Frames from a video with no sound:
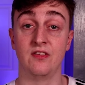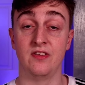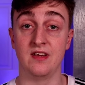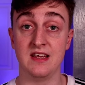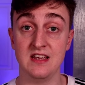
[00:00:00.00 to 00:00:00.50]

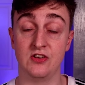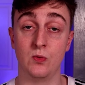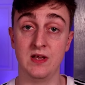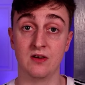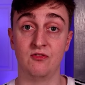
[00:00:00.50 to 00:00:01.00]
after each
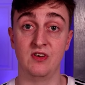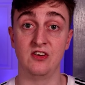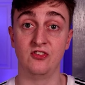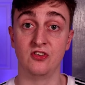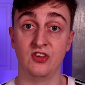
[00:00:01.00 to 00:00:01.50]
week of
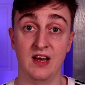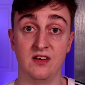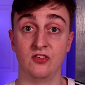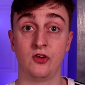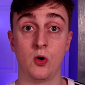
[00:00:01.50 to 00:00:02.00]
fixtures, I
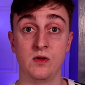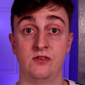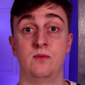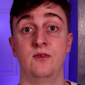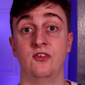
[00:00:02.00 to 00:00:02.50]
just go
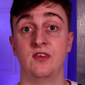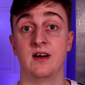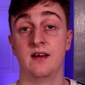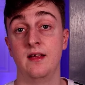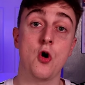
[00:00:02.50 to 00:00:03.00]
into
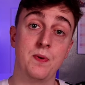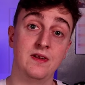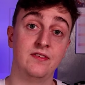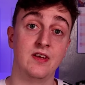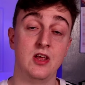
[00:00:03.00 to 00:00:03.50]
Understat, copy
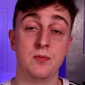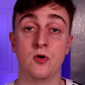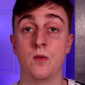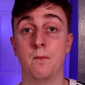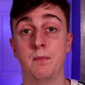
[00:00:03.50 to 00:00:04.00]
the table,